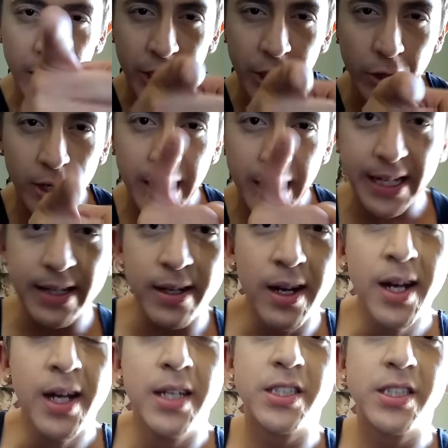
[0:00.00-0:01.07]
you're in.
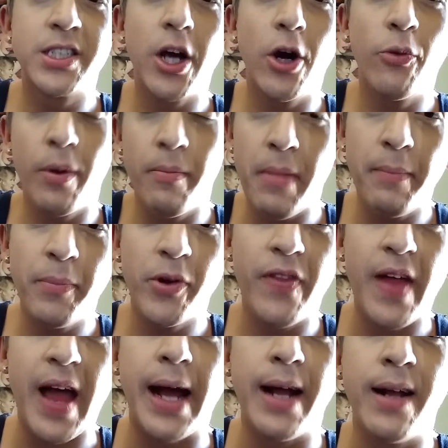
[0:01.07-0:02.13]
So remember
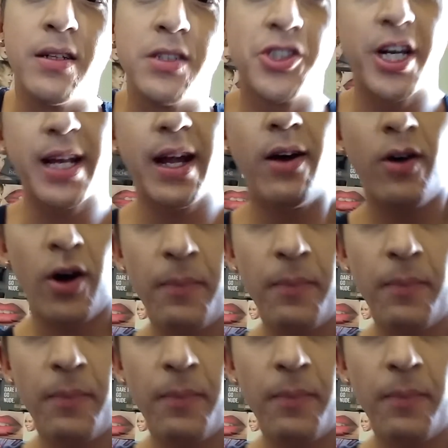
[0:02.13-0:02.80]
that. Check out